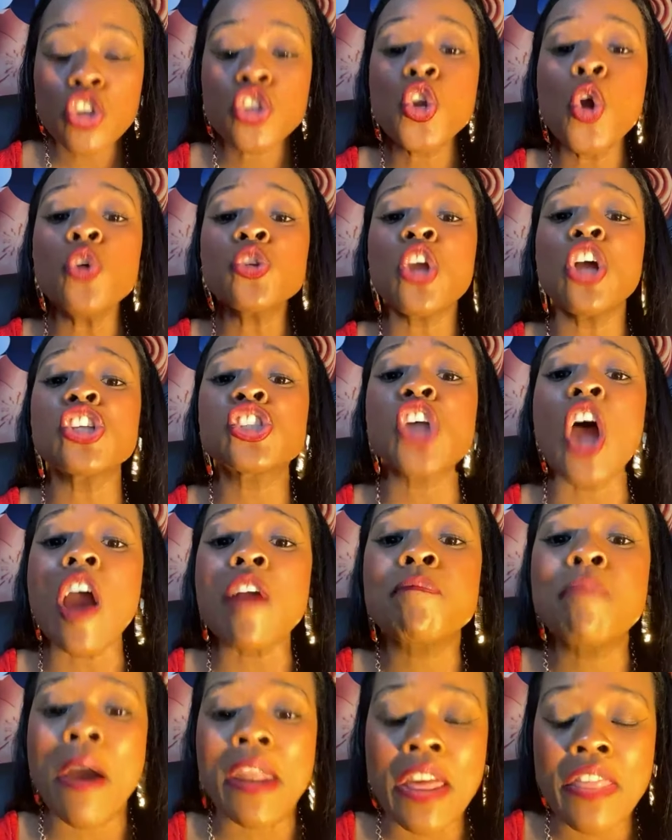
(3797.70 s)
You
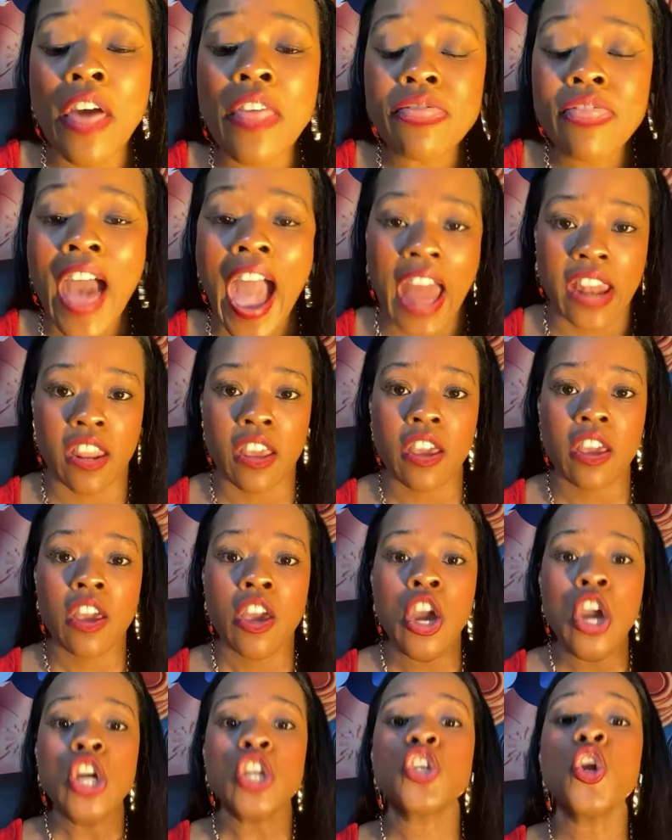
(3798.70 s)
deserve better than that.
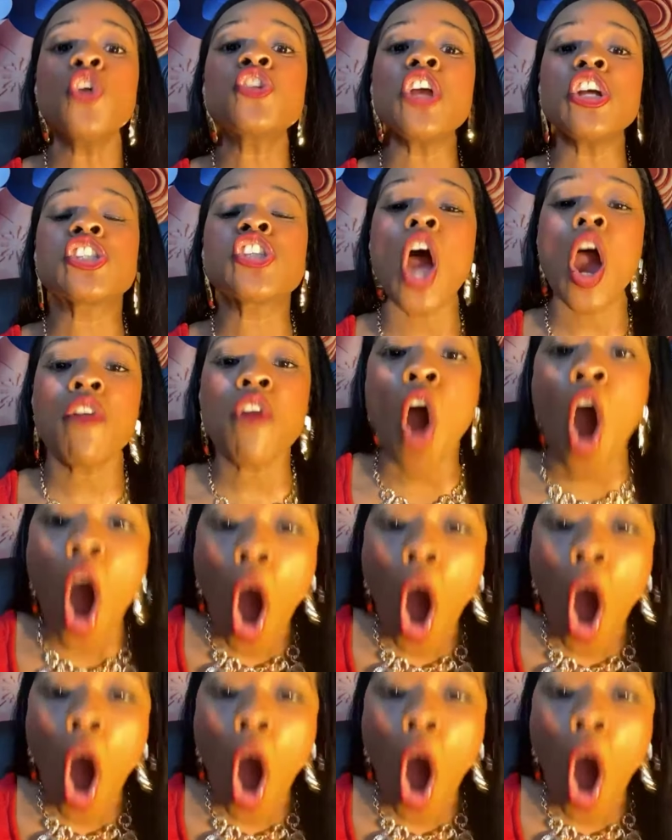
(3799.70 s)
You deserve